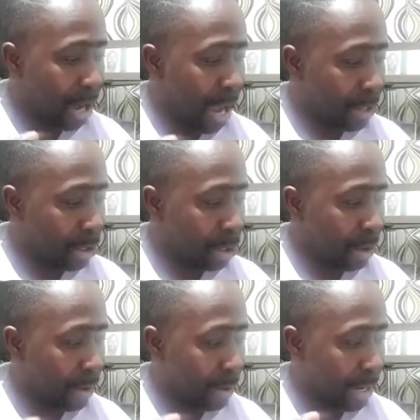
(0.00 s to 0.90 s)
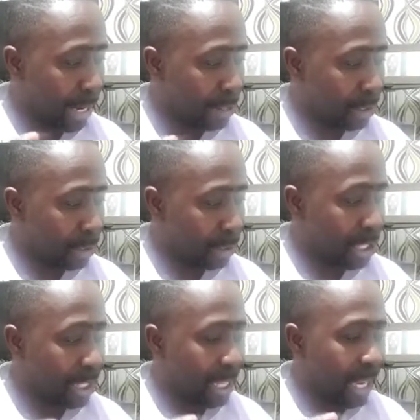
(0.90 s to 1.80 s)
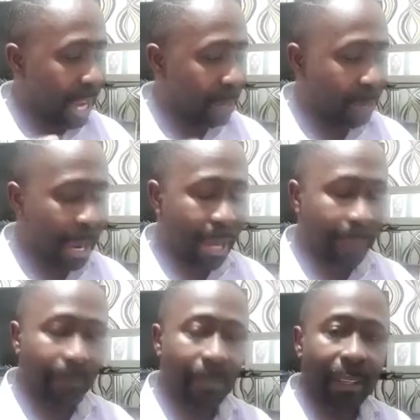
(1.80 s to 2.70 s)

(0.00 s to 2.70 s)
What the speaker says: Hands Off Our Girls, which is led by